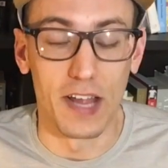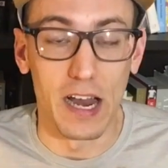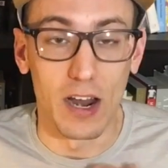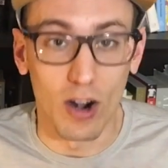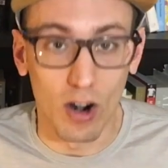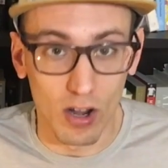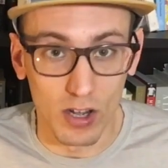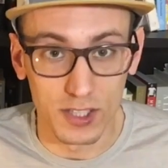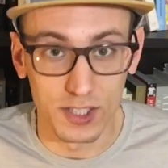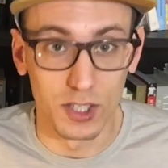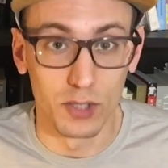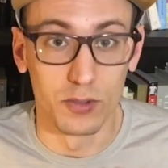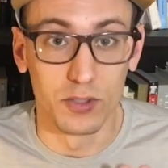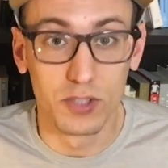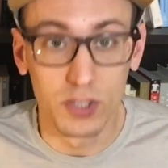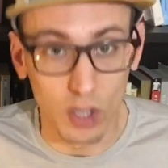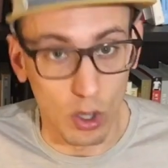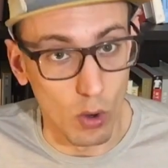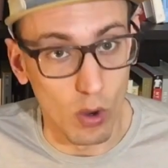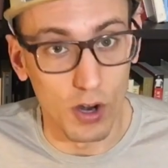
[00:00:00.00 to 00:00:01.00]
they are also
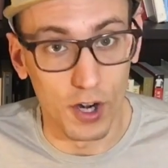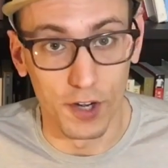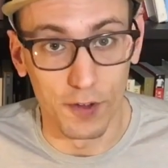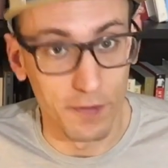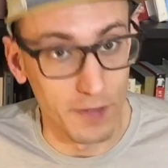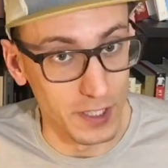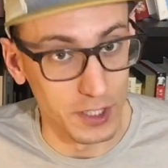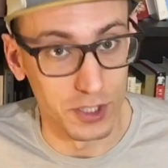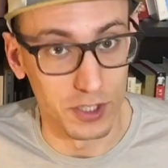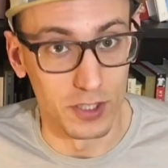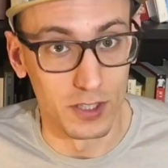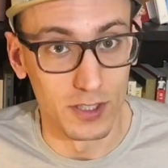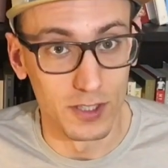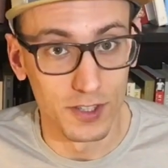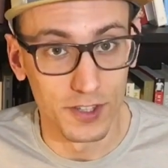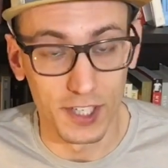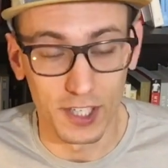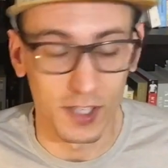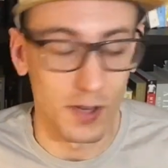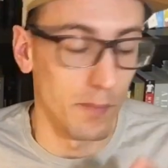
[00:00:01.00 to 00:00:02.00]
so artificial.
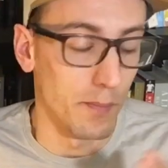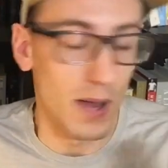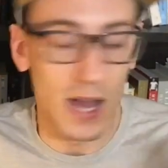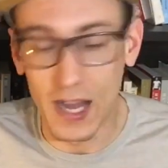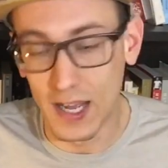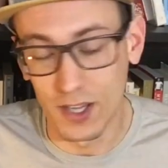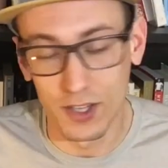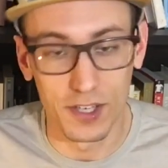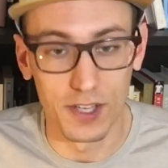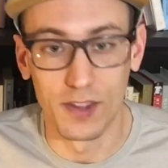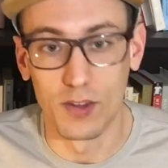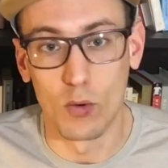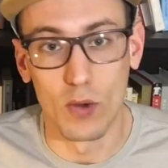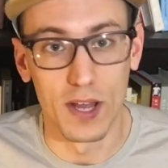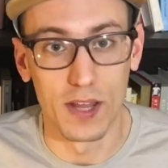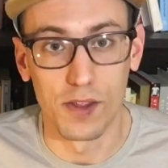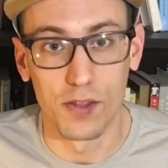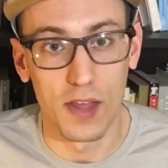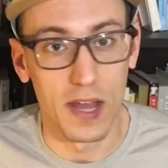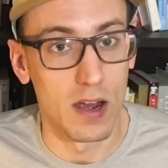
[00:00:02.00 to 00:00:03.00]
They're compiled in the
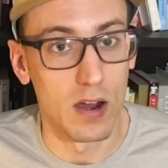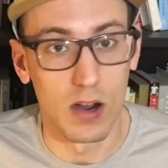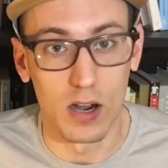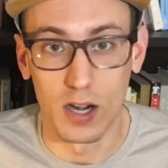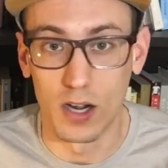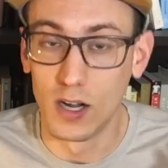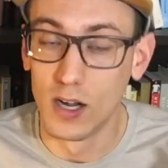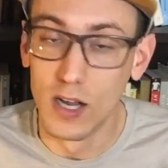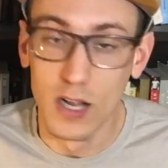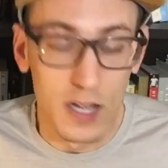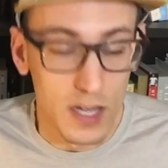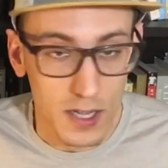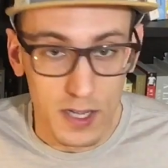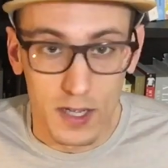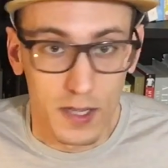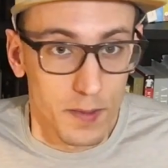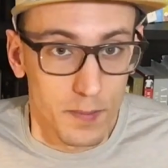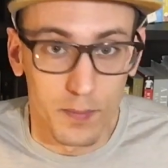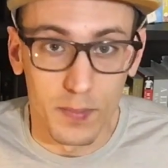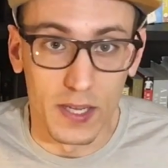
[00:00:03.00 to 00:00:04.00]
way that they are
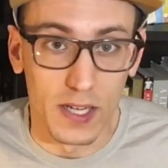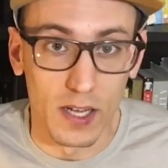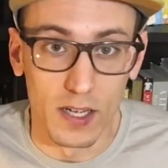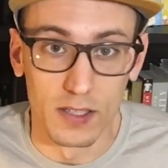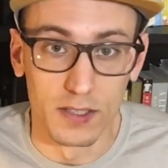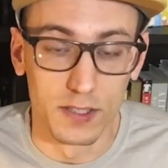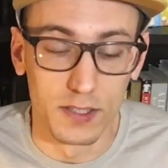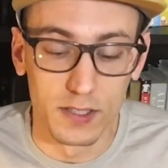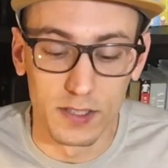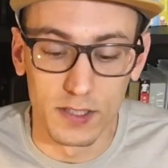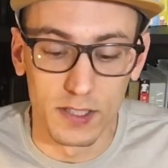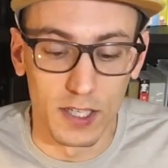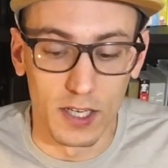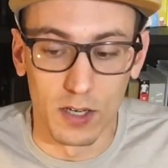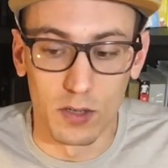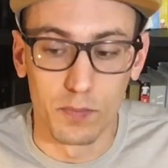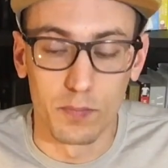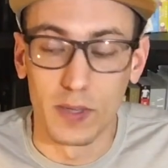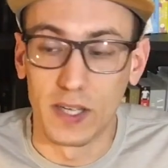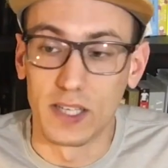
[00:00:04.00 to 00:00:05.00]
because, you
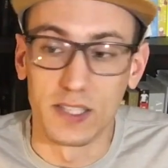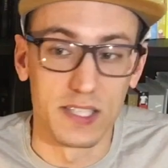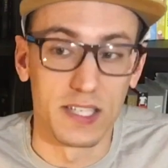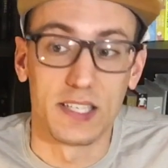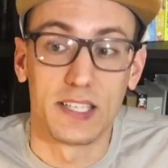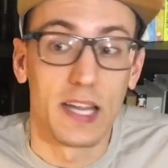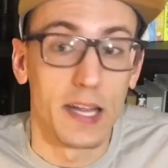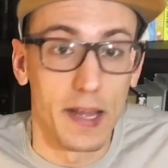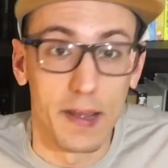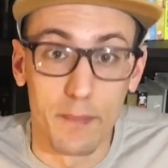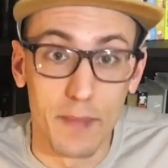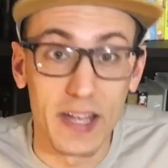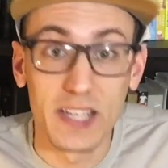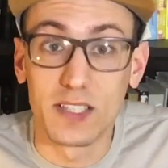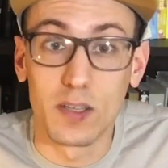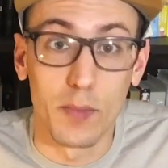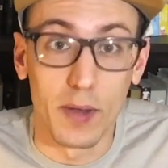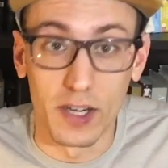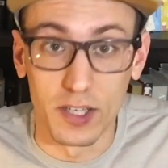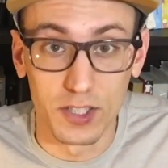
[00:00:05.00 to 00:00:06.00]
know, because it, t it
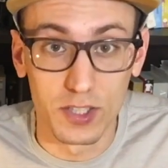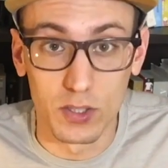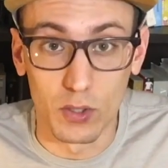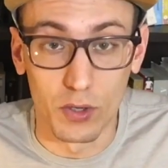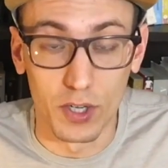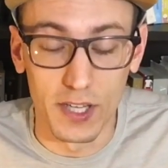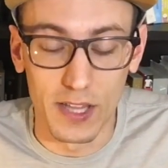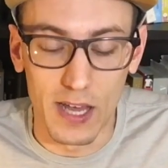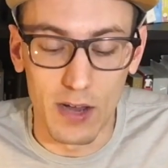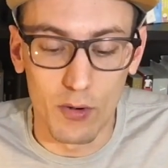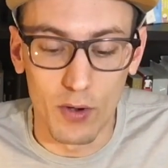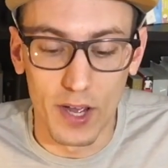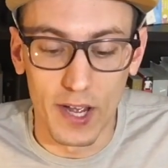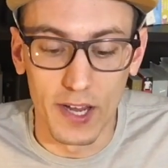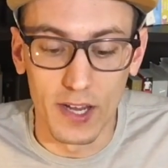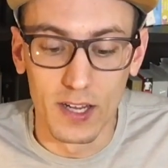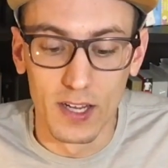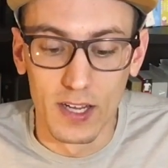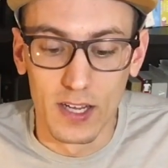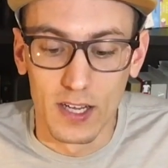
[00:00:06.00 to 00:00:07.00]
makes a better story that way.